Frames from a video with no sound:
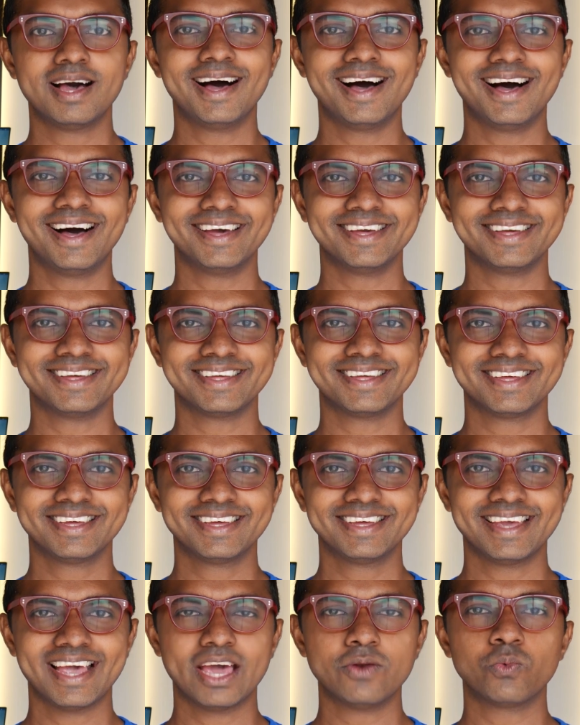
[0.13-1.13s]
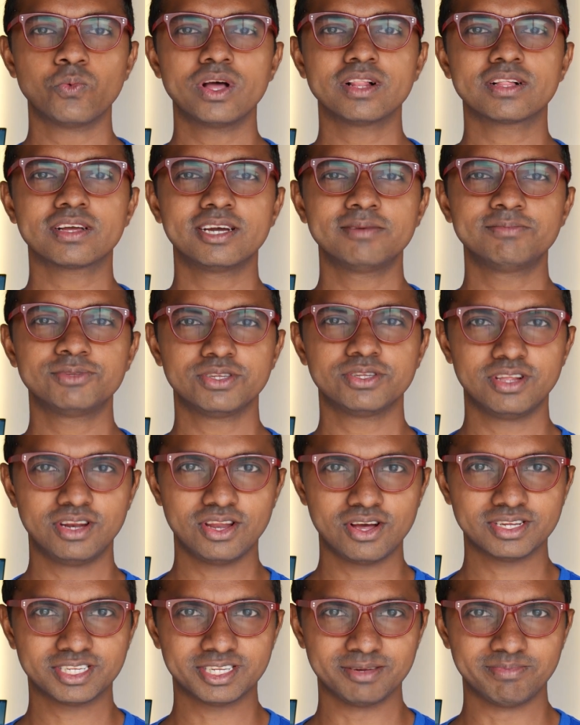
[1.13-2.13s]
Hi, and welcome to the
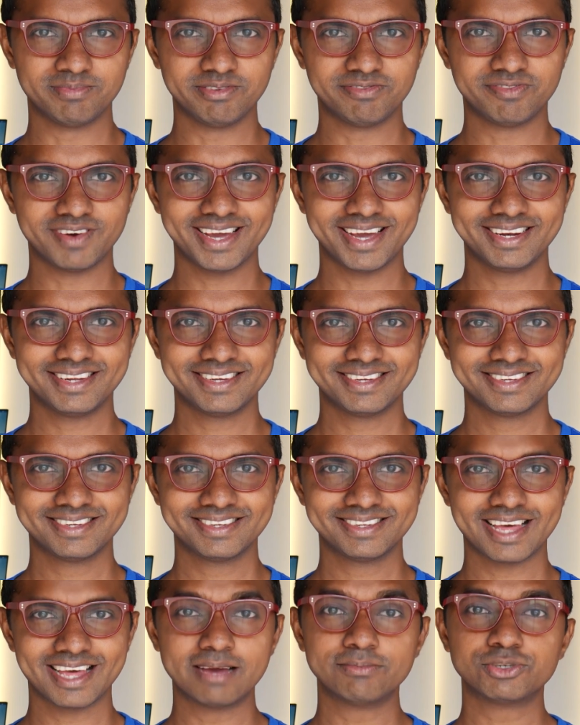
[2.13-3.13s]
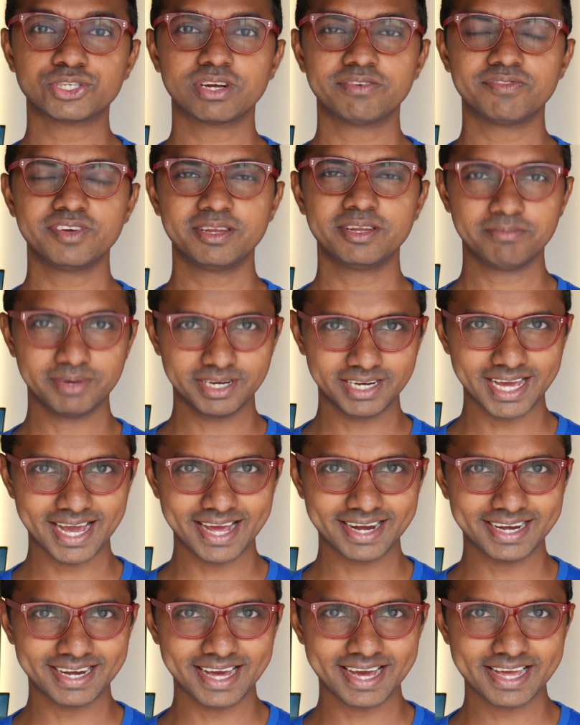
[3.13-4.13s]
Law Simplified. I'm Shaveen
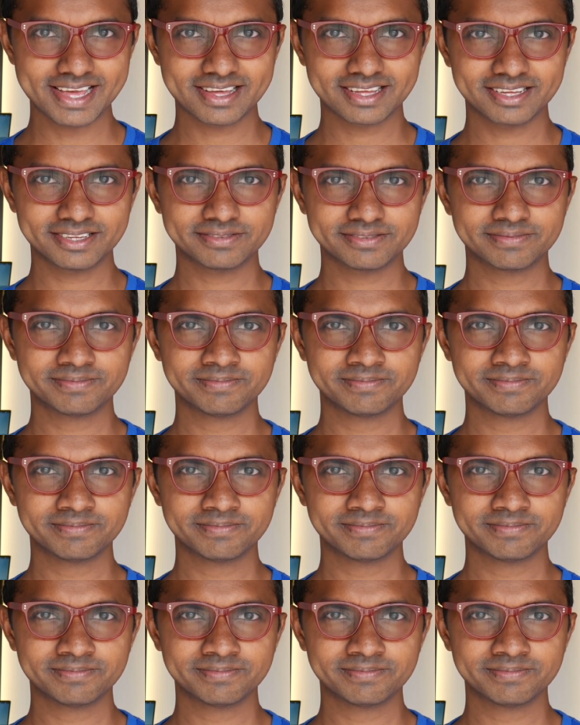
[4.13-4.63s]
Bandaranaike.